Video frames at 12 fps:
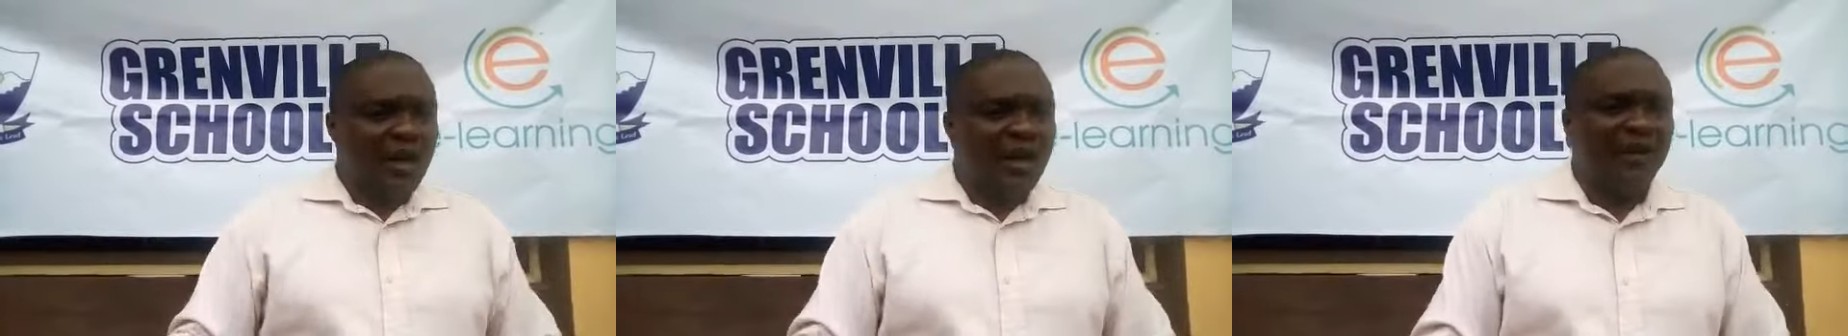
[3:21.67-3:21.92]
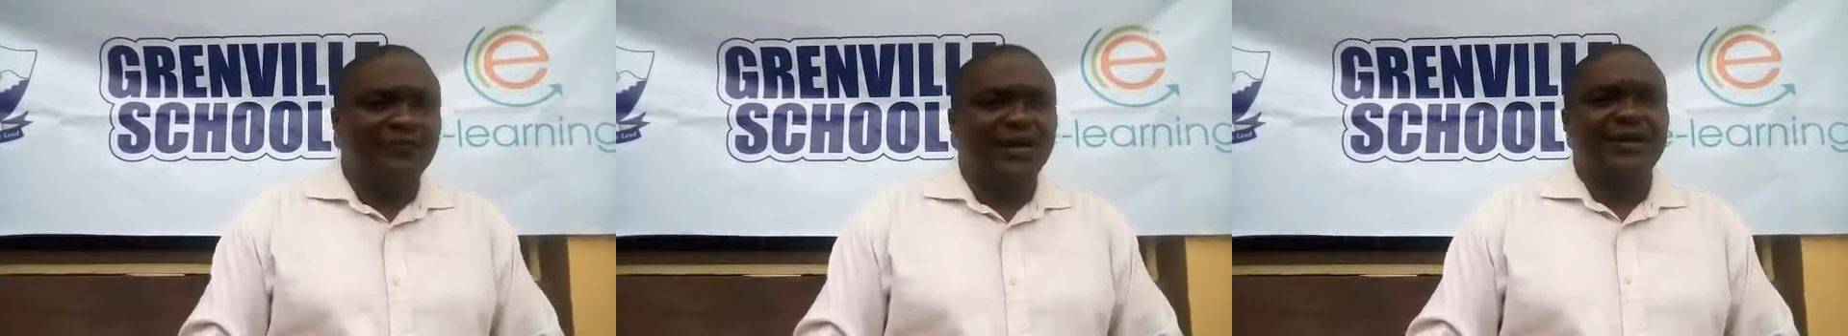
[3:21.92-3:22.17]

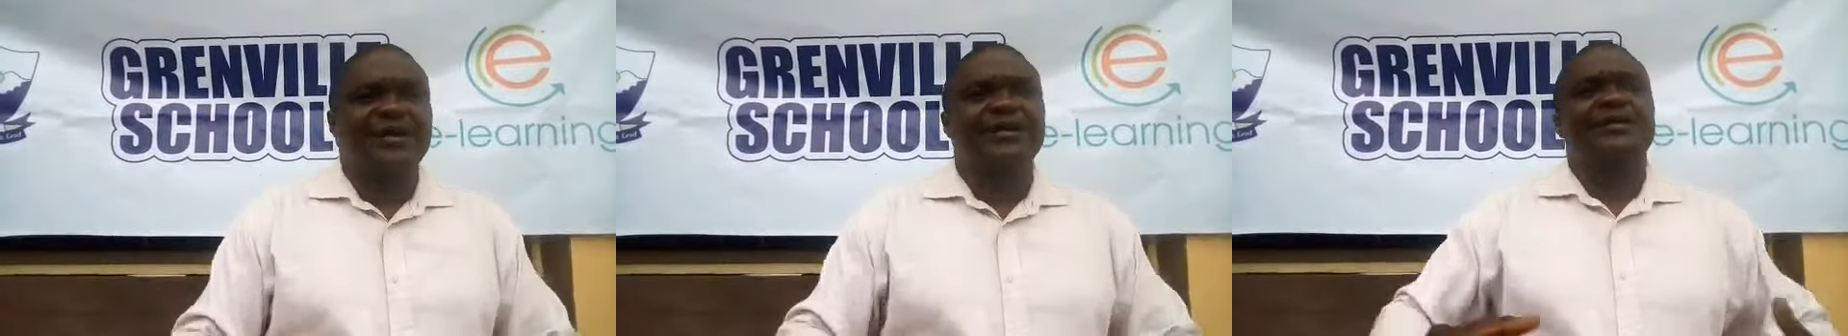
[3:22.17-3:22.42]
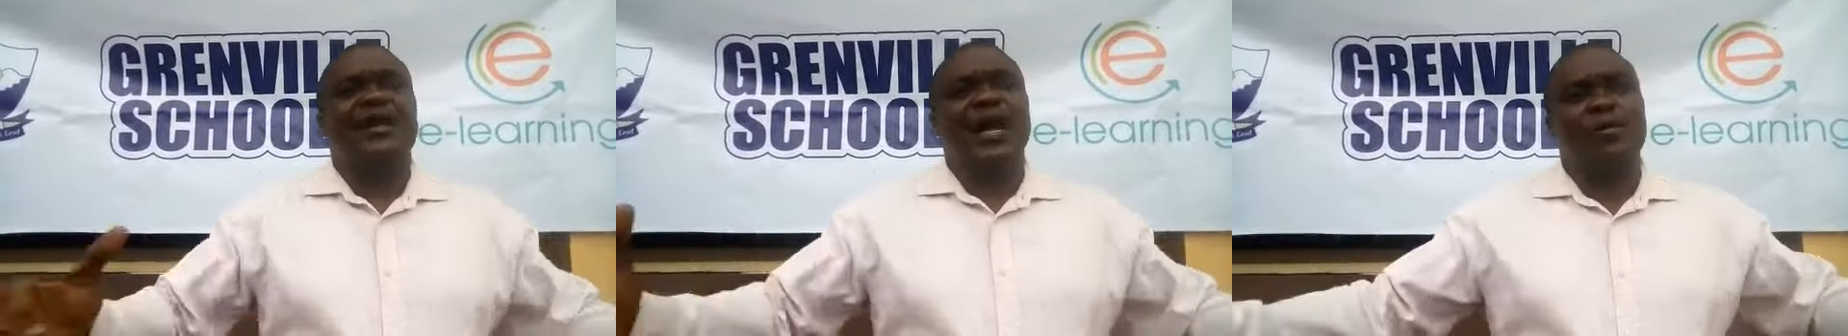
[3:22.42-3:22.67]
After
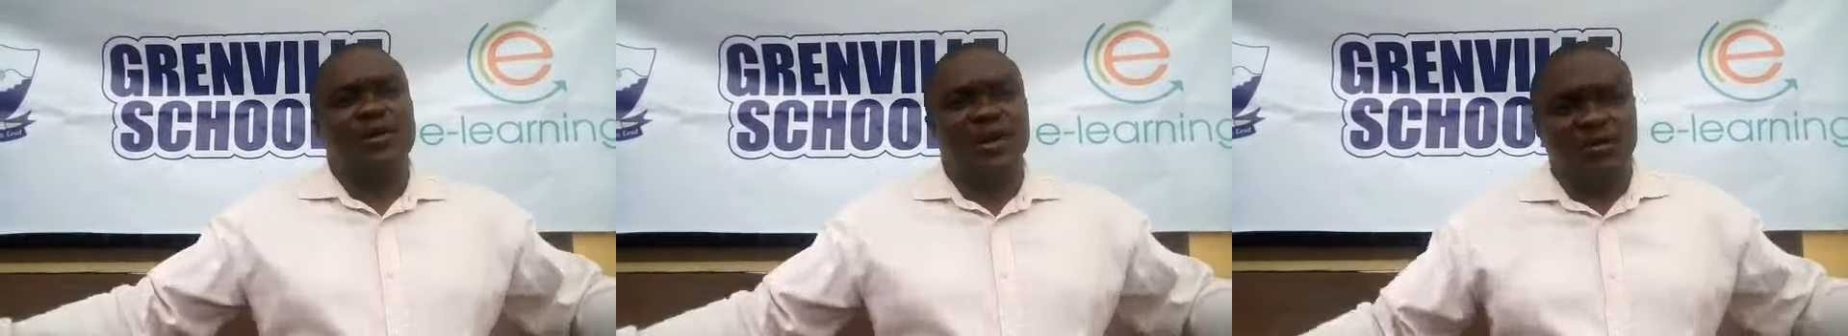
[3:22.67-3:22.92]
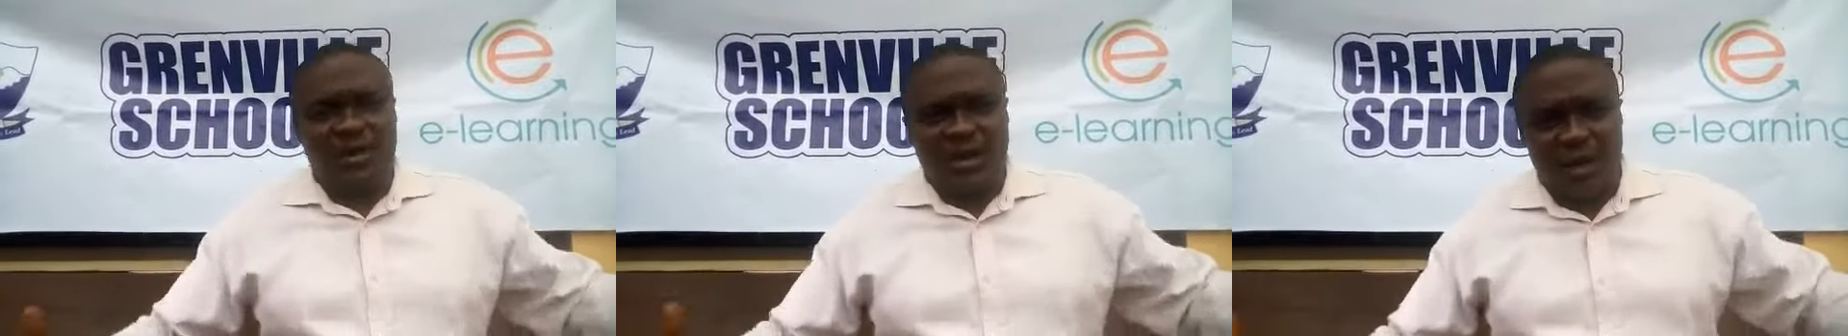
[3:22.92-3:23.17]
then, I
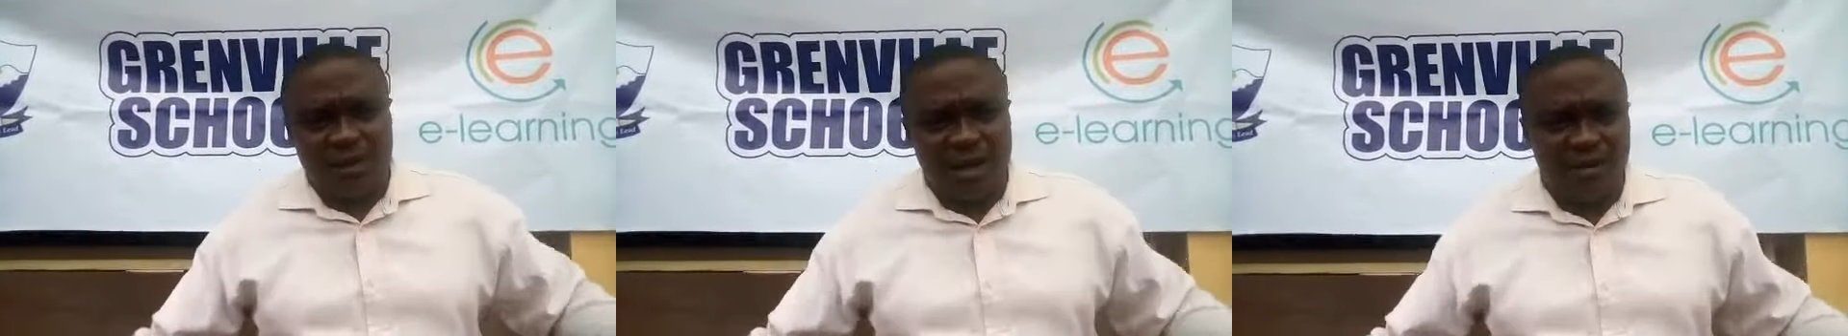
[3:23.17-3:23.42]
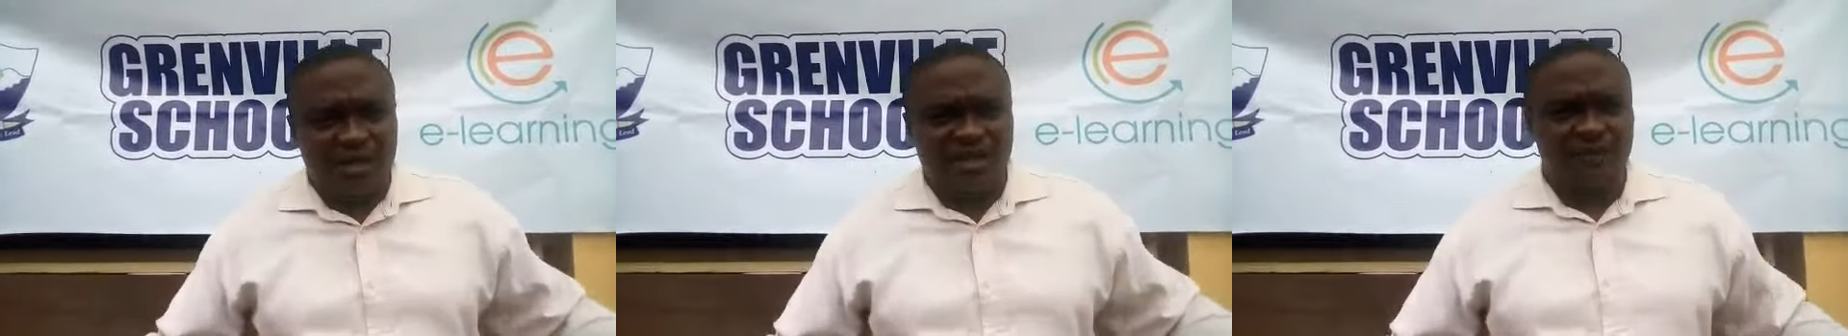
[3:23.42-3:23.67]
will
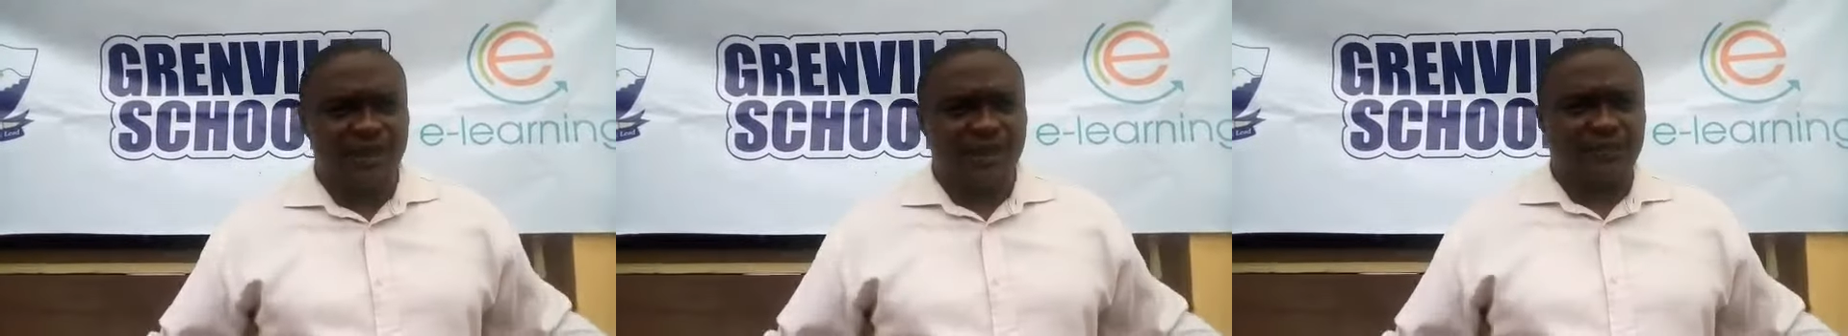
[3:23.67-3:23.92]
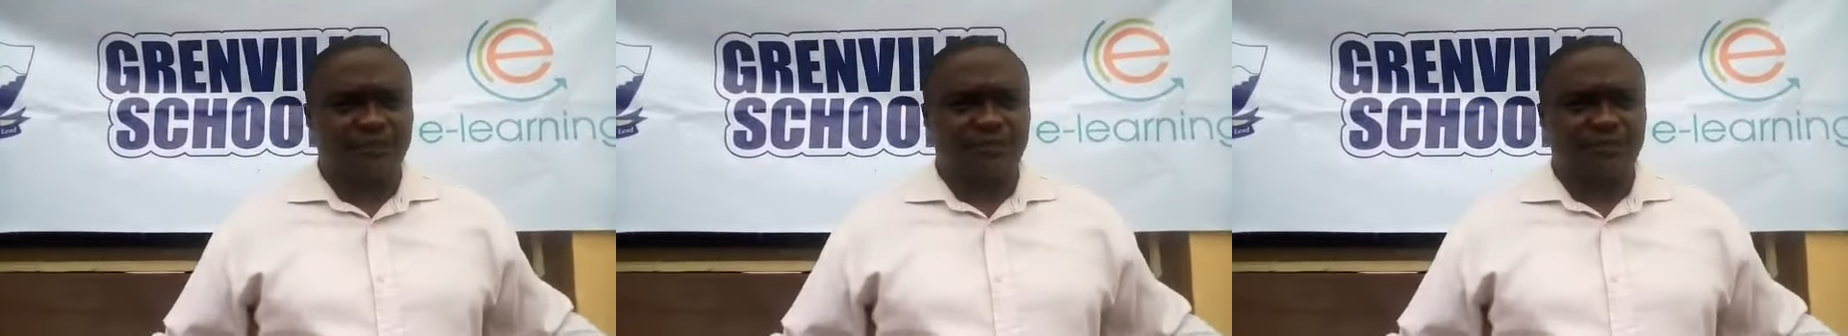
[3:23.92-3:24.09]
now explain.